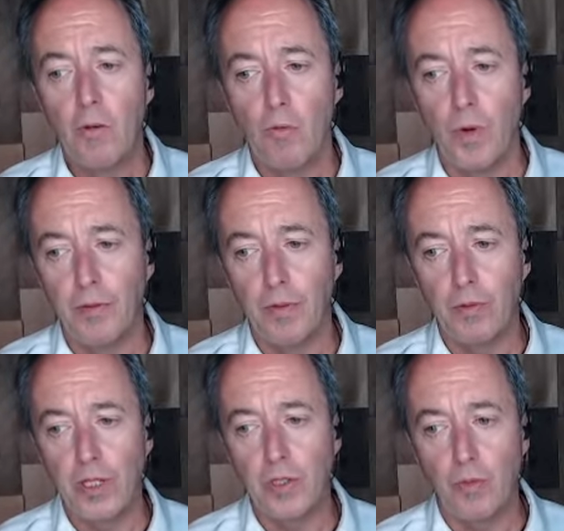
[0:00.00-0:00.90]
One of the
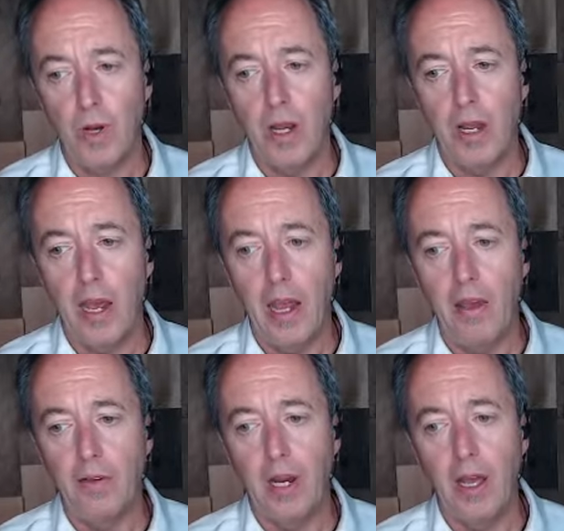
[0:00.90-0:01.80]
reasons why I
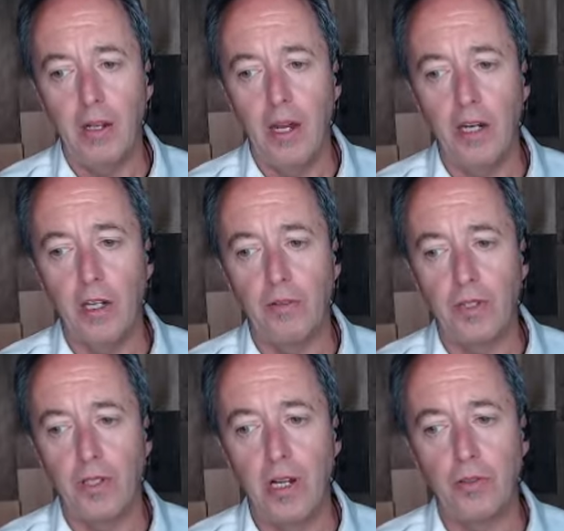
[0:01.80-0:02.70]
haven't had any of the
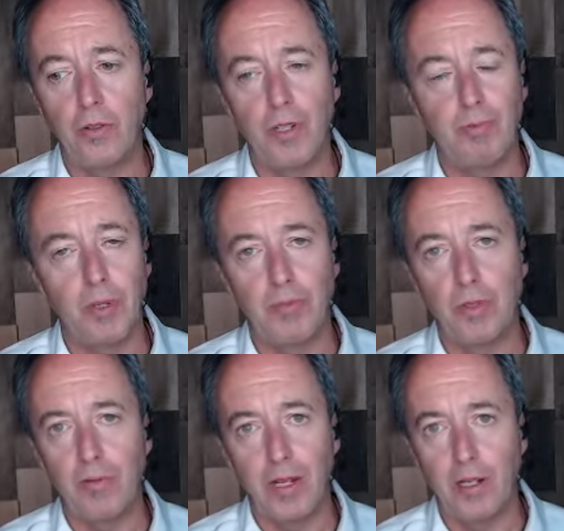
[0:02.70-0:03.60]
signs or symptoms
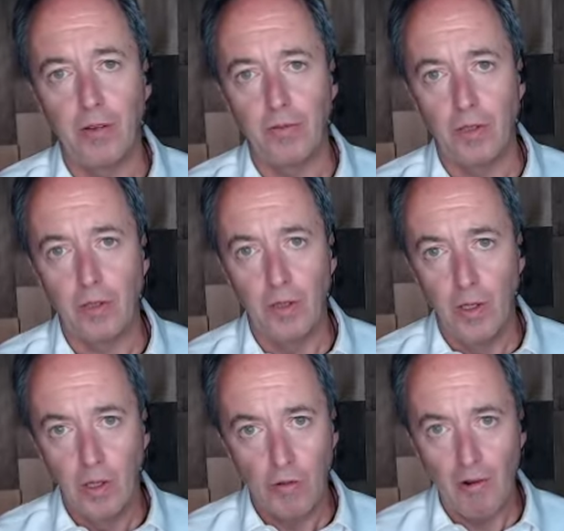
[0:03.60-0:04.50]
of any of the
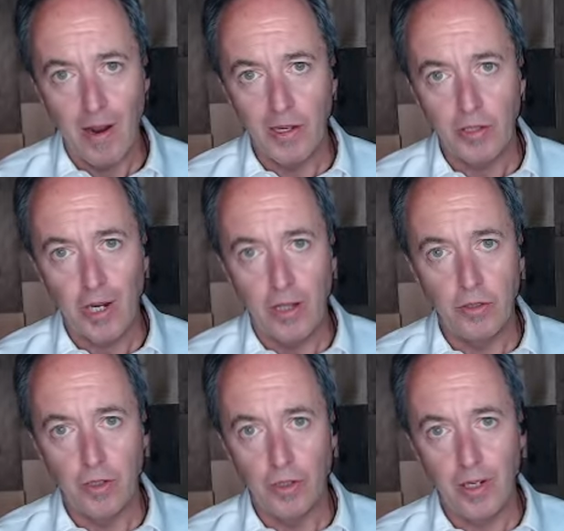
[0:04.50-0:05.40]
chronic
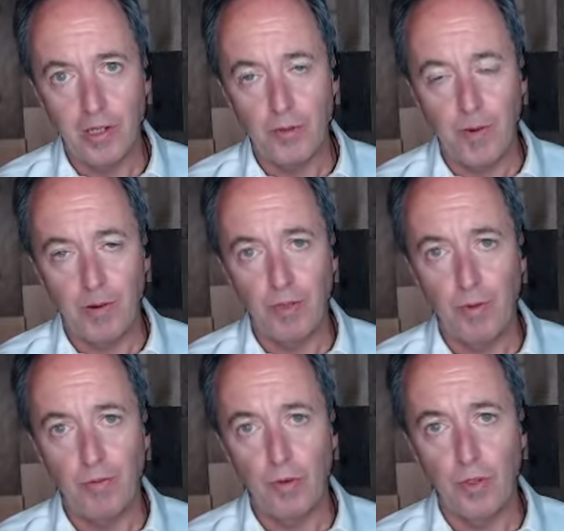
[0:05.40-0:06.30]
challenges I experienced
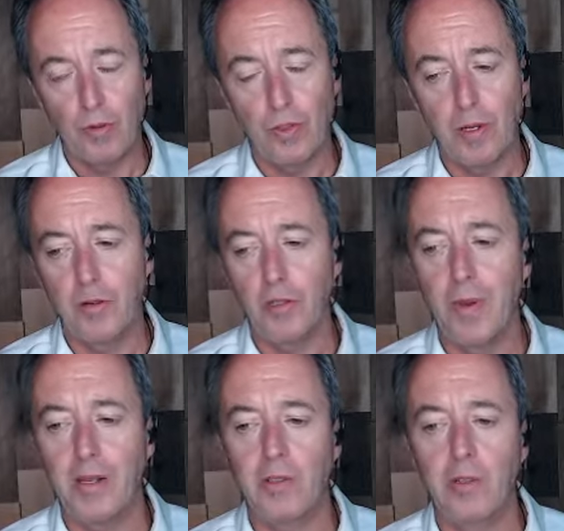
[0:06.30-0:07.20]
before source energy
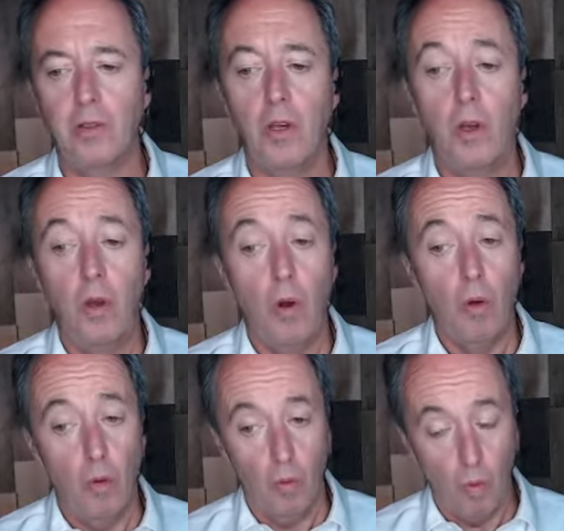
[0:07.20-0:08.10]
medicine,
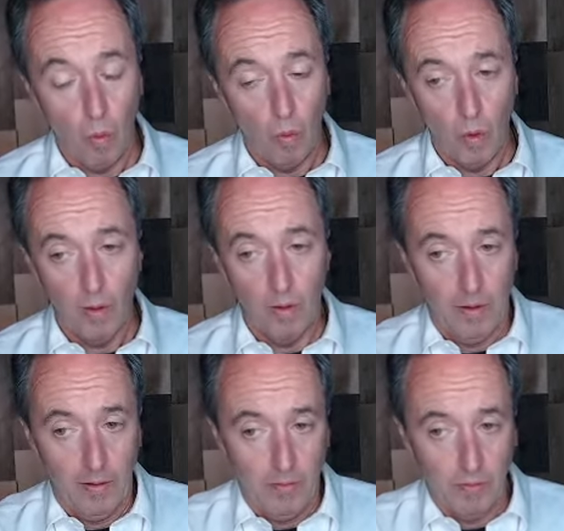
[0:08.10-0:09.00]
or
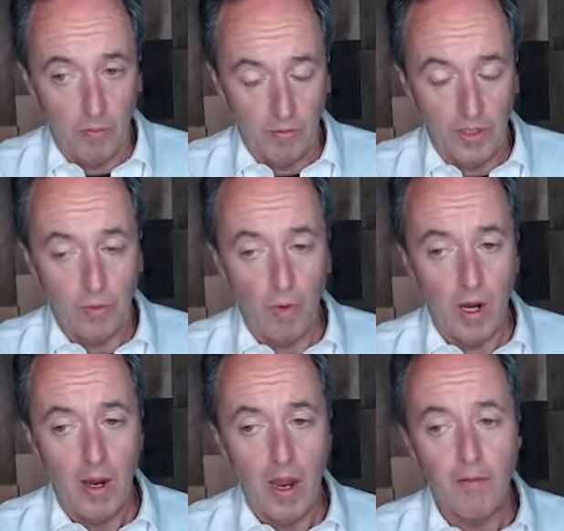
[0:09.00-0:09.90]
the reason
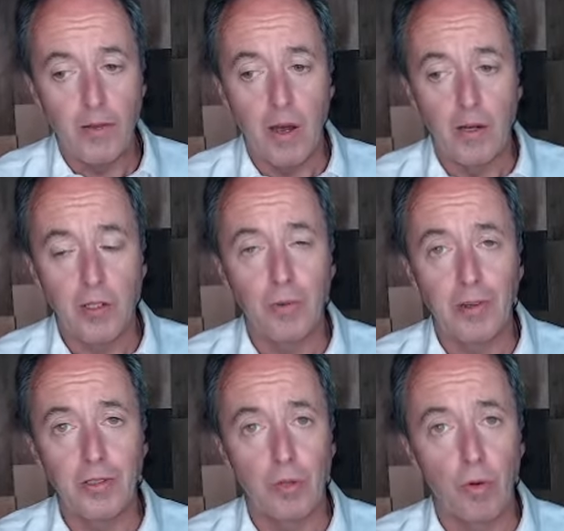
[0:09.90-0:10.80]
why I have not
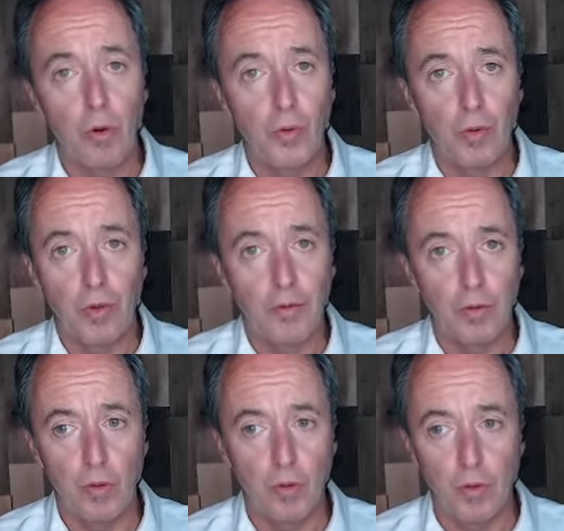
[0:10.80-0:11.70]
experienced a cold or a
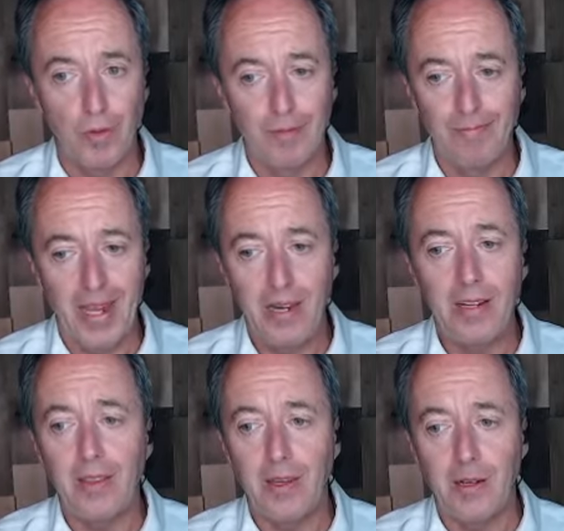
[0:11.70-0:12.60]
flu or
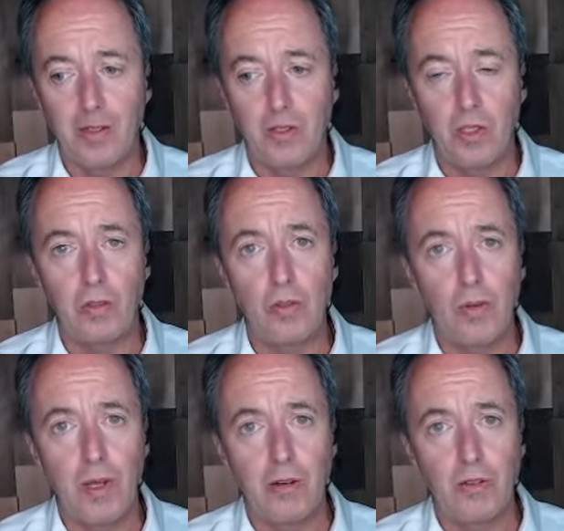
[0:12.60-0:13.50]
anything since
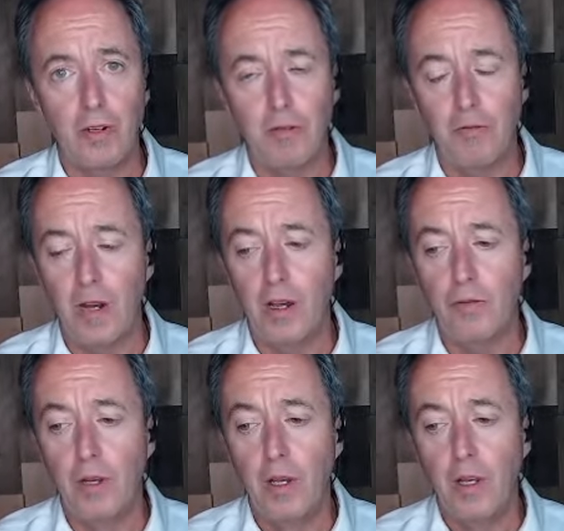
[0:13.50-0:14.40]

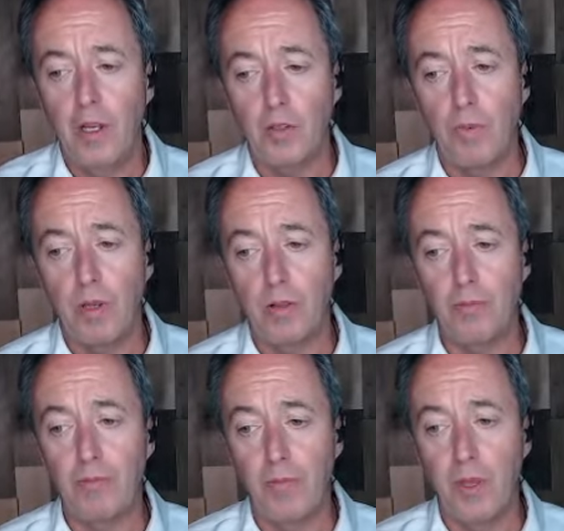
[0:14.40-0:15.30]
2005, is because
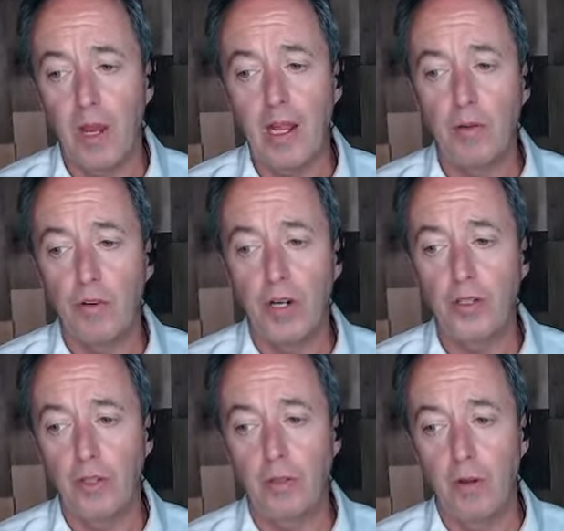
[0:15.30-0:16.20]
the
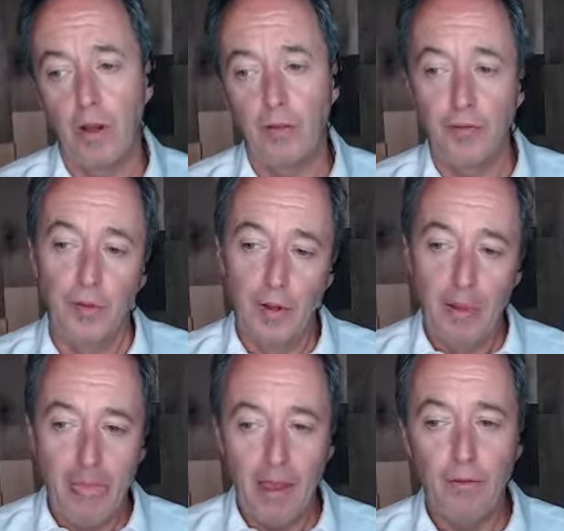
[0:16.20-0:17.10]
calibration of
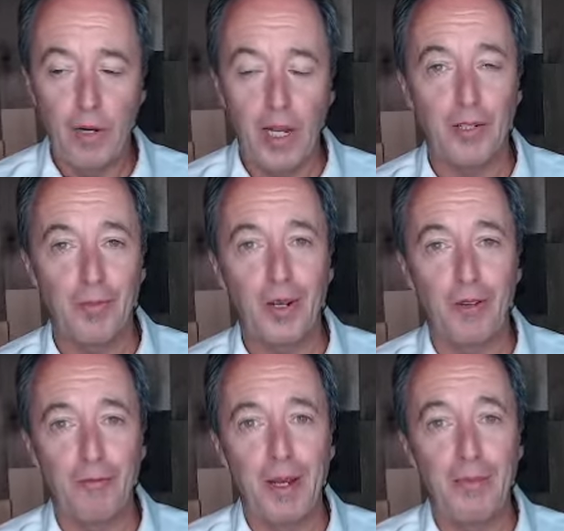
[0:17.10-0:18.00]
every aspect
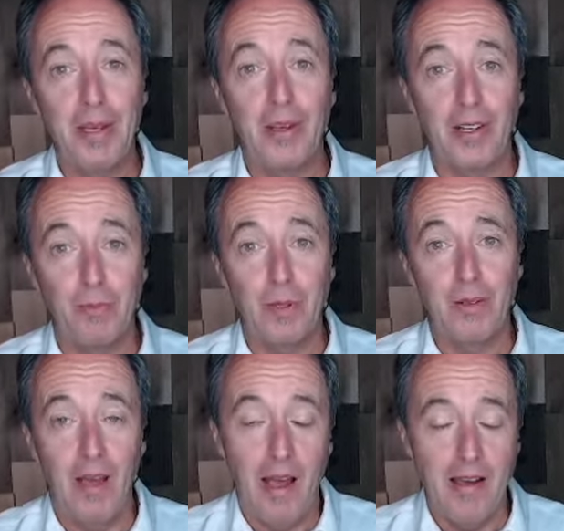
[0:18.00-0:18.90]
of my being has
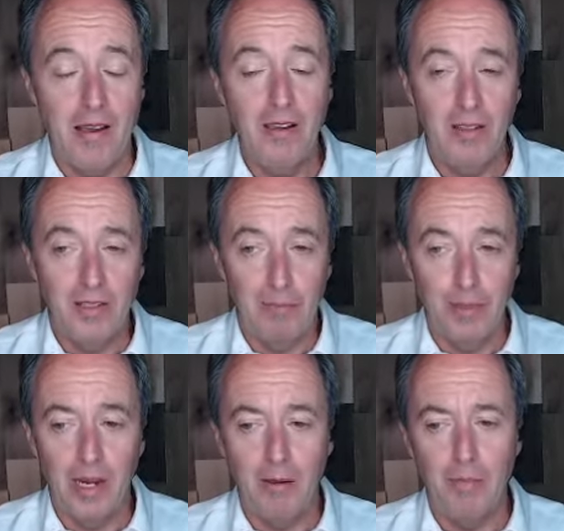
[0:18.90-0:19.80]
been high. It's
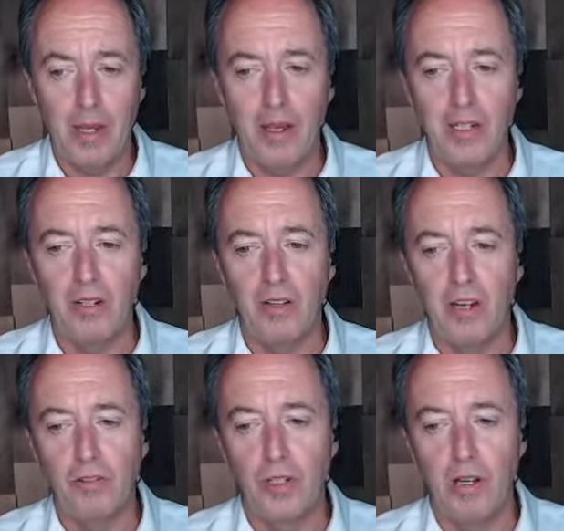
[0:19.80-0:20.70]
been at my ideal
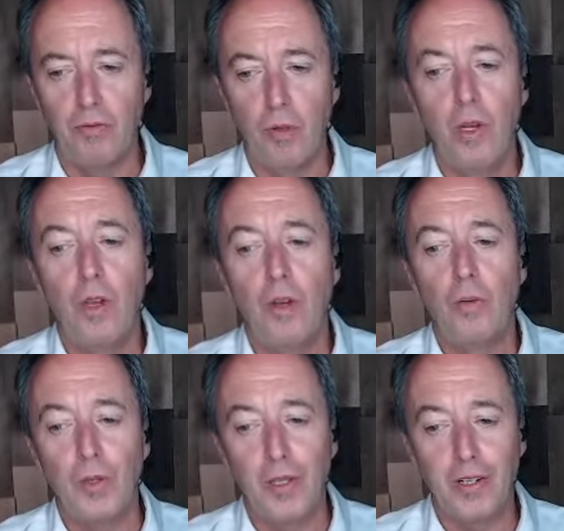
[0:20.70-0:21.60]
energy level,
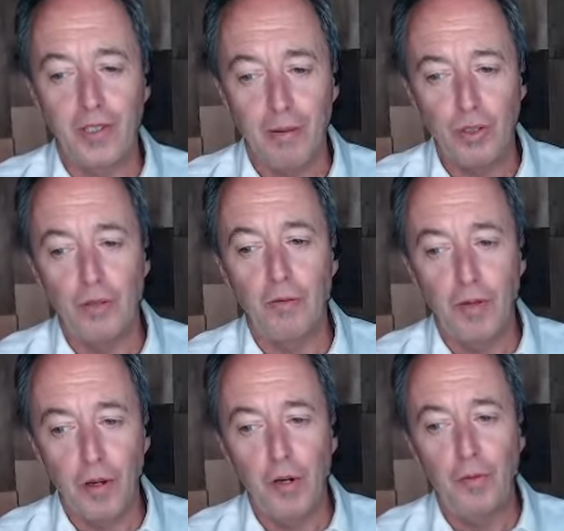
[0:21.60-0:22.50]
with the exception of
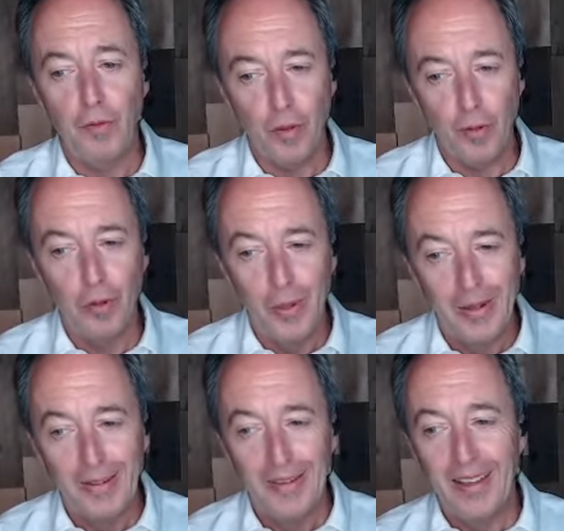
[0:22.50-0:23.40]
very few
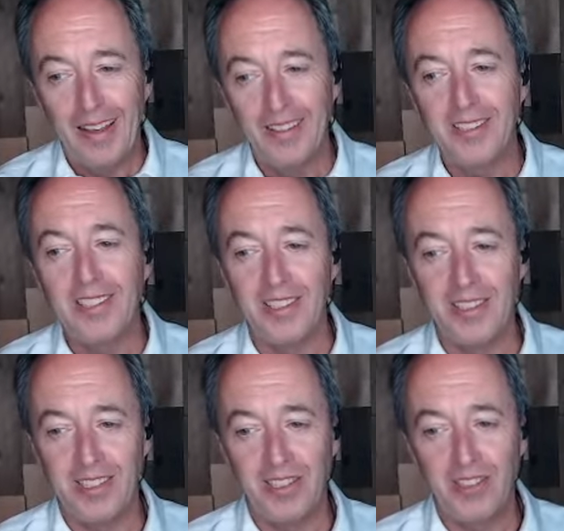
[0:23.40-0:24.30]

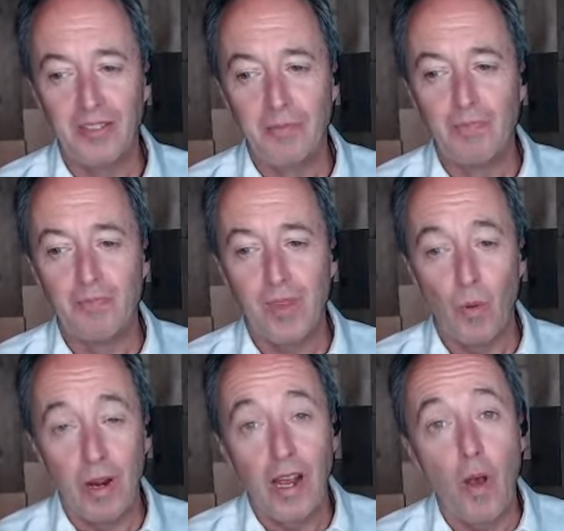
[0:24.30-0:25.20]
instances
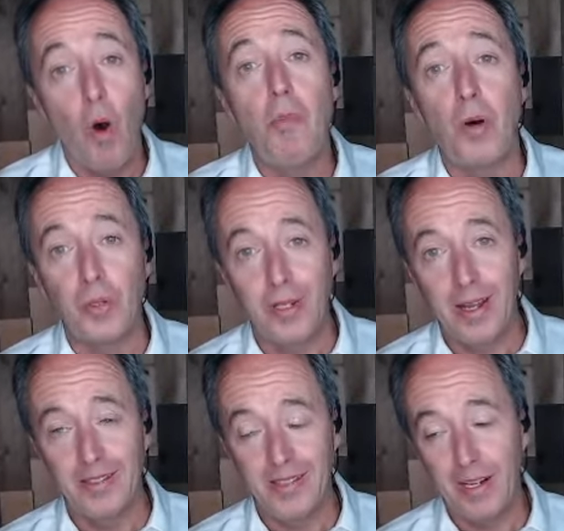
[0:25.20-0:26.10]
where I almost
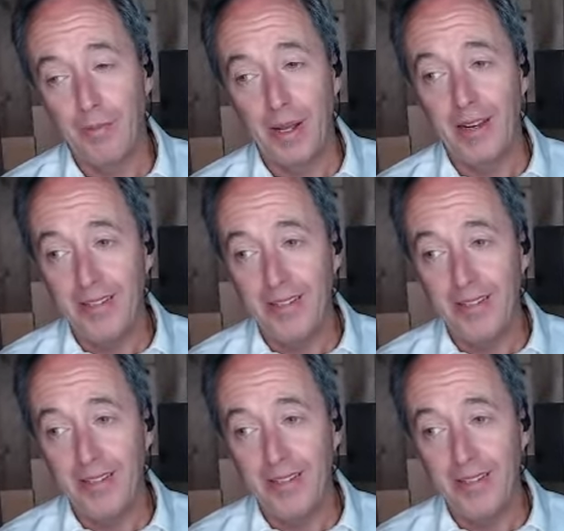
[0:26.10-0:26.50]
got sick, but I